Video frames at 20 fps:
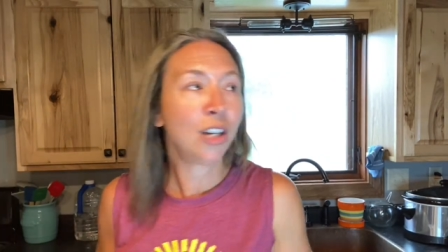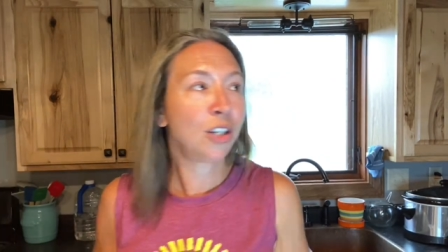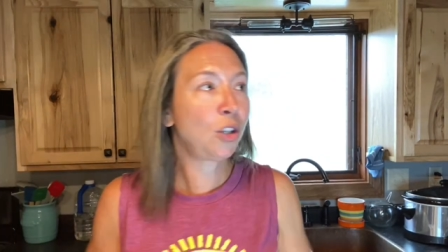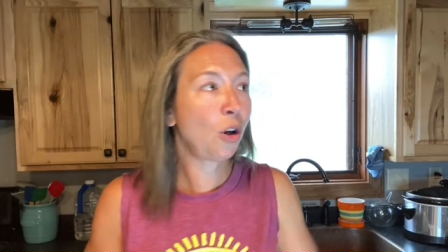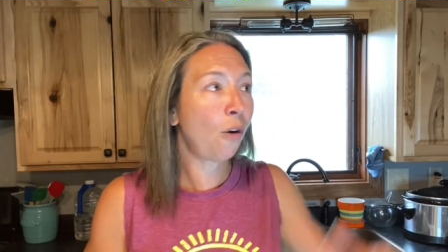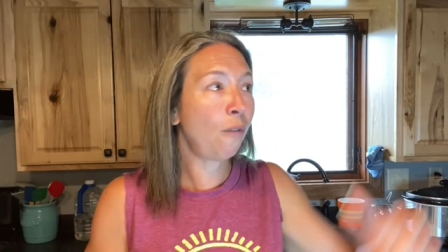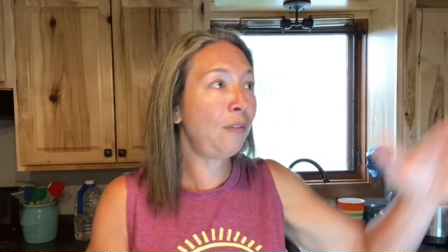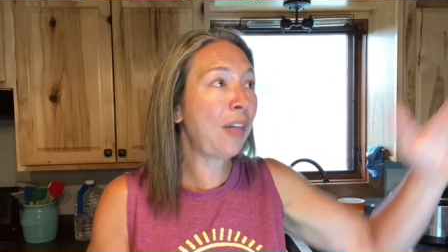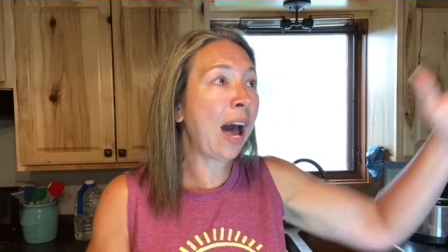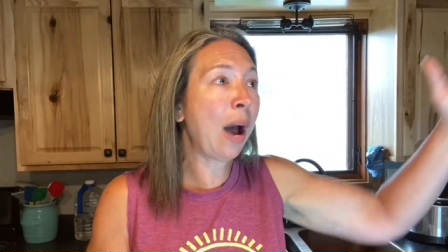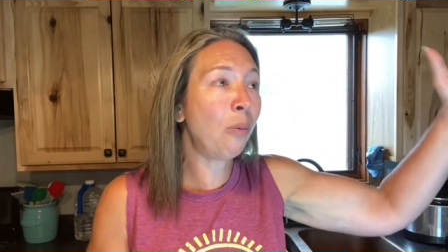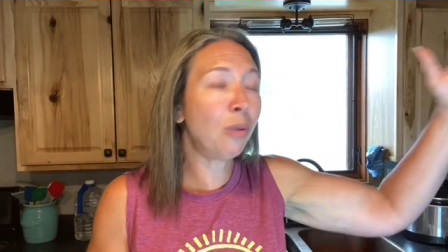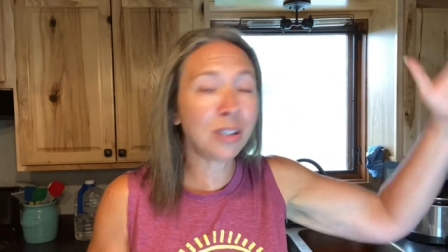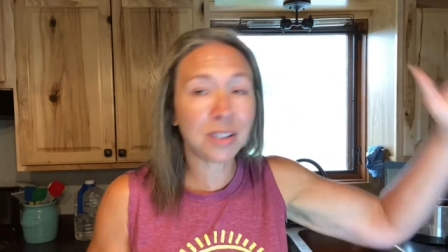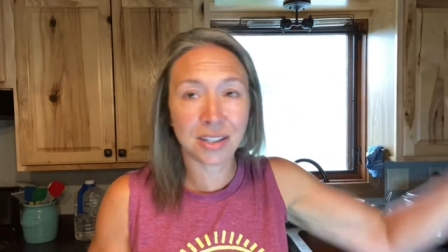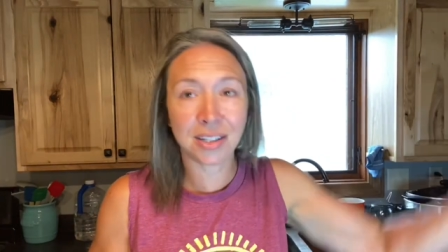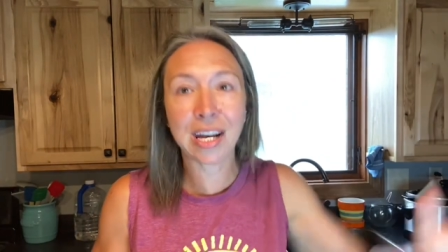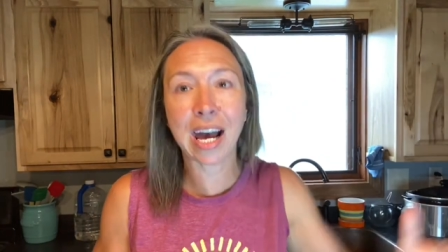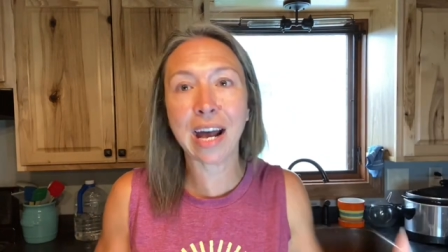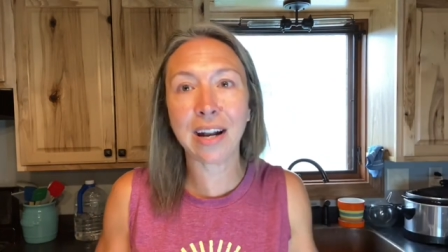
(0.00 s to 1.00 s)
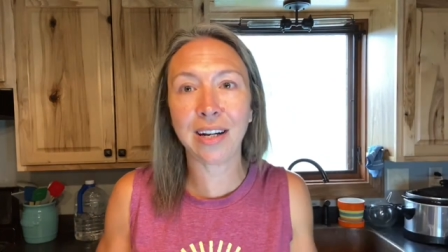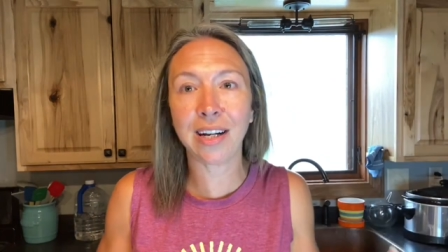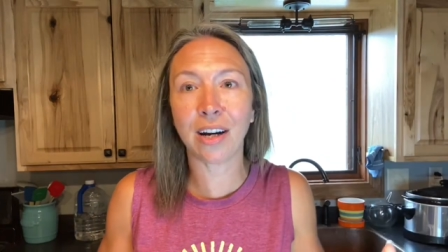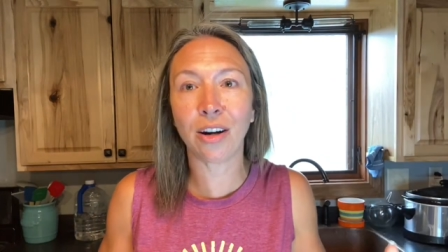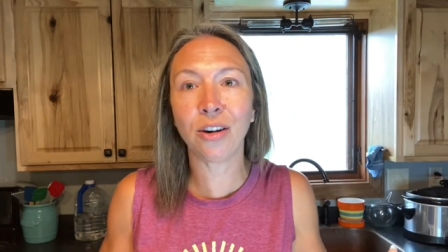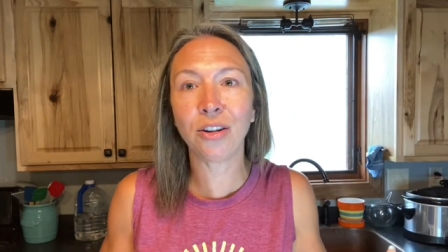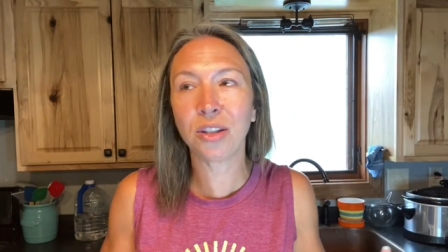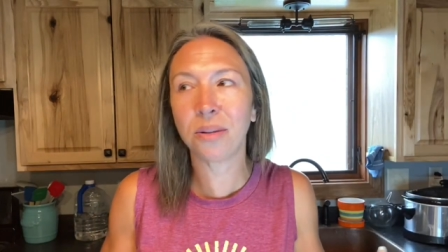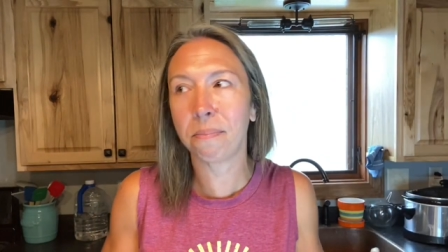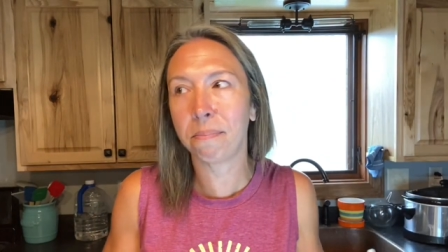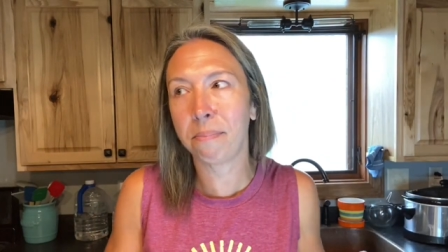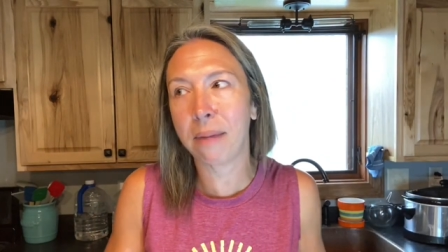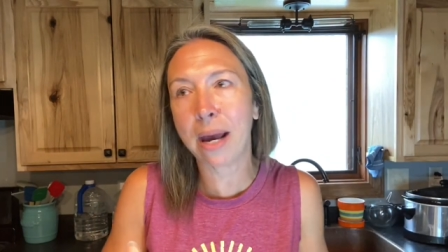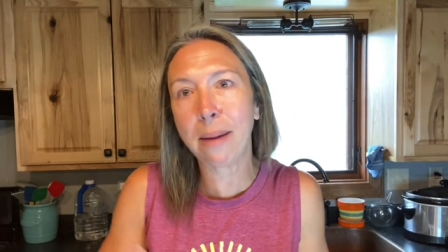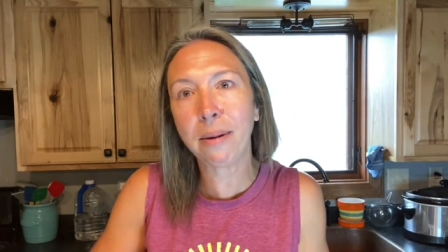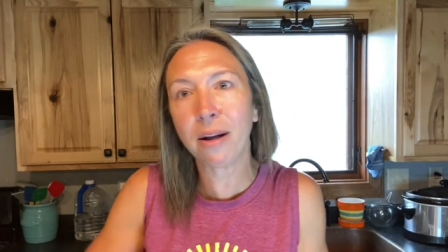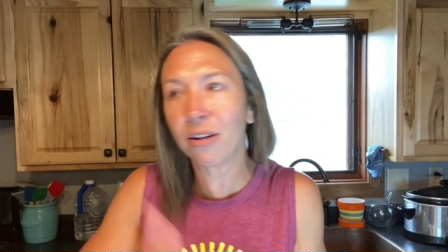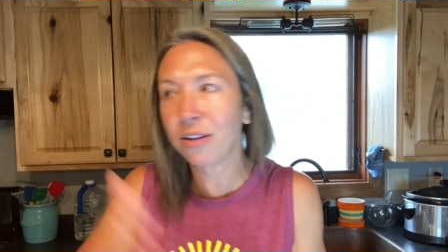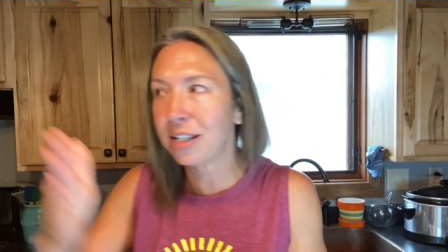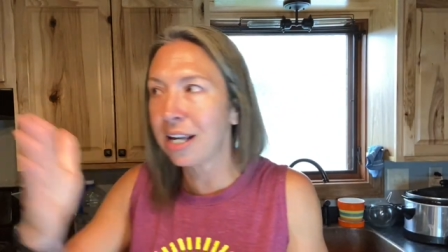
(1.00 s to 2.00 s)
so if that was 10 years
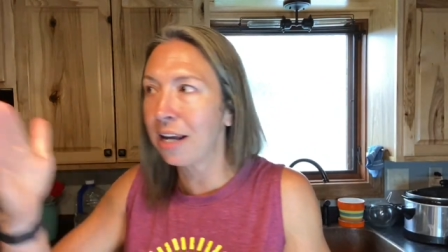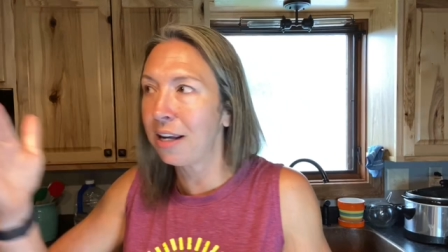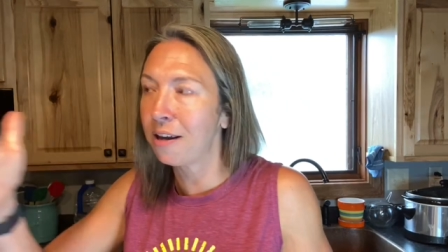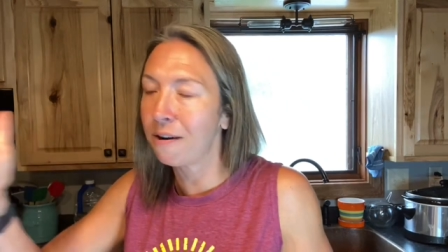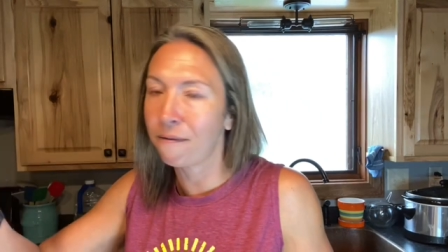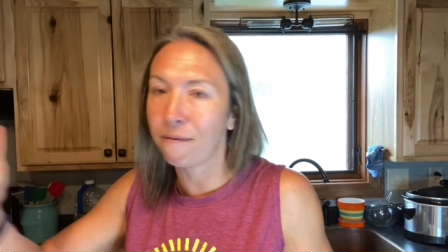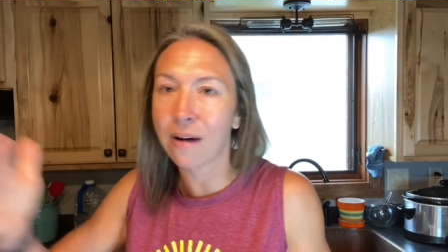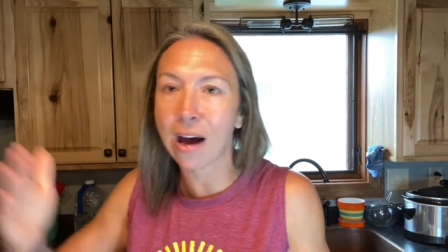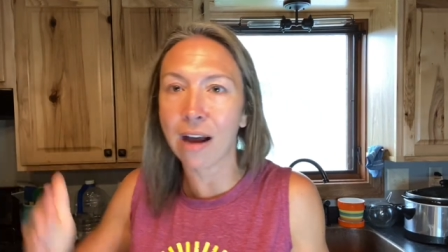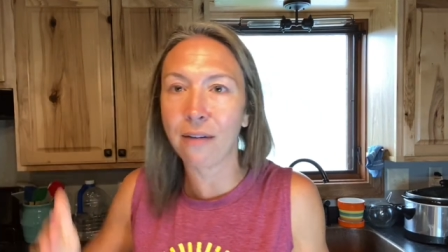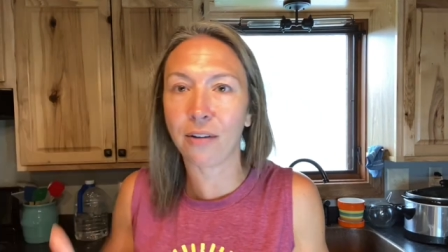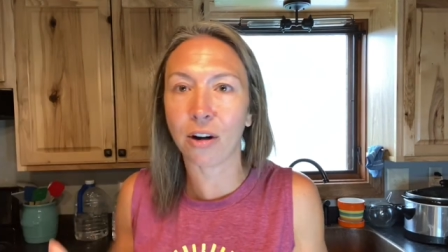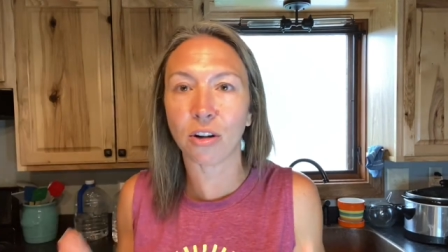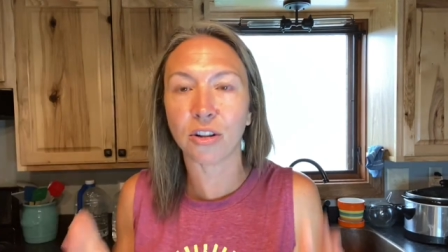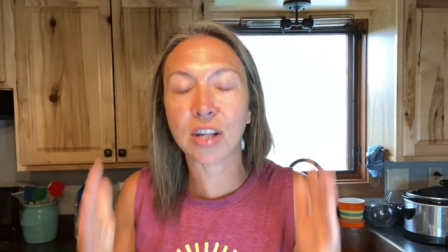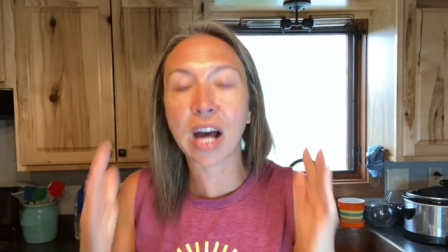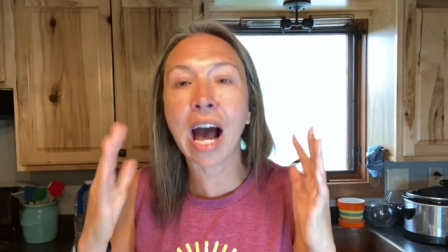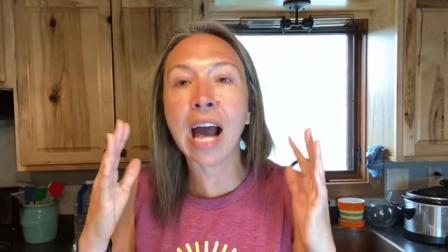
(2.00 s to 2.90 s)
maybe it'll take you five years